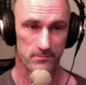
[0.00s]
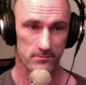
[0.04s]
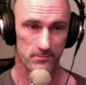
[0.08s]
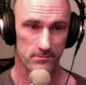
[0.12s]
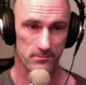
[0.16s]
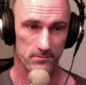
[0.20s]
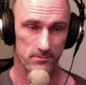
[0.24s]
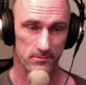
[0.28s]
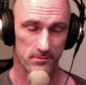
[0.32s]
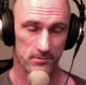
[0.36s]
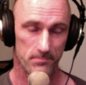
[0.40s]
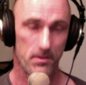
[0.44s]

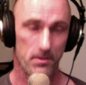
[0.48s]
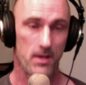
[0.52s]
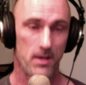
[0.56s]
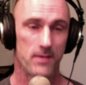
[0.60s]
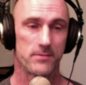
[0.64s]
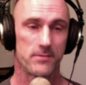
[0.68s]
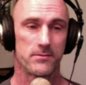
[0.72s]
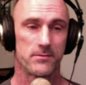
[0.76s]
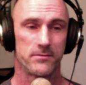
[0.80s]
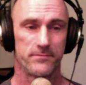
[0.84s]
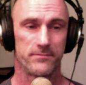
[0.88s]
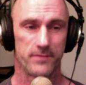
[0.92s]
to
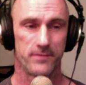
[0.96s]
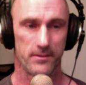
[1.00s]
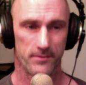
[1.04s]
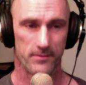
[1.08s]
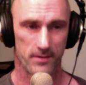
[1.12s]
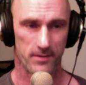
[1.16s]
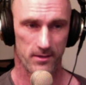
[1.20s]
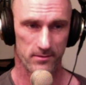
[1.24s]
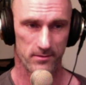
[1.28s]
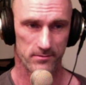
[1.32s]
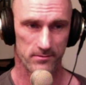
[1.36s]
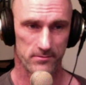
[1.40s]
positive
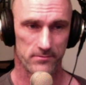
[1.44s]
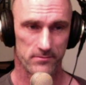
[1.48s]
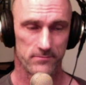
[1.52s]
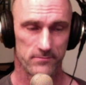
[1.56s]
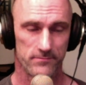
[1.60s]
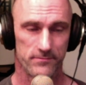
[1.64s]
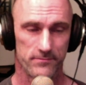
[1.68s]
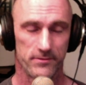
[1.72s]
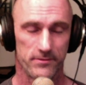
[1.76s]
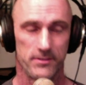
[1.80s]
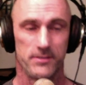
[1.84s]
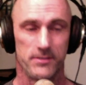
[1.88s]
10,000
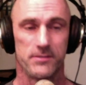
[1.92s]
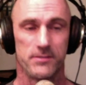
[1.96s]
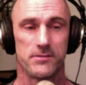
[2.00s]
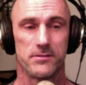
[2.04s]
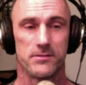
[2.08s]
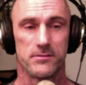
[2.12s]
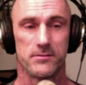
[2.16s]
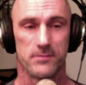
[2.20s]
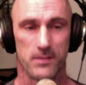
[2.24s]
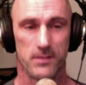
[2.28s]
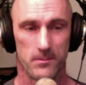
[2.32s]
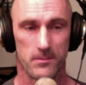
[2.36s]
for each
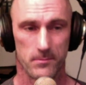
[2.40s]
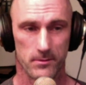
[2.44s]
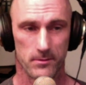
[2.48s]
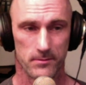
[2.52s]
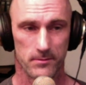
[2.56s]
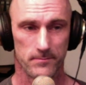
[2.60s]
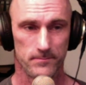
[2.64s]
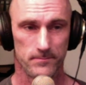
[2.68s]
number.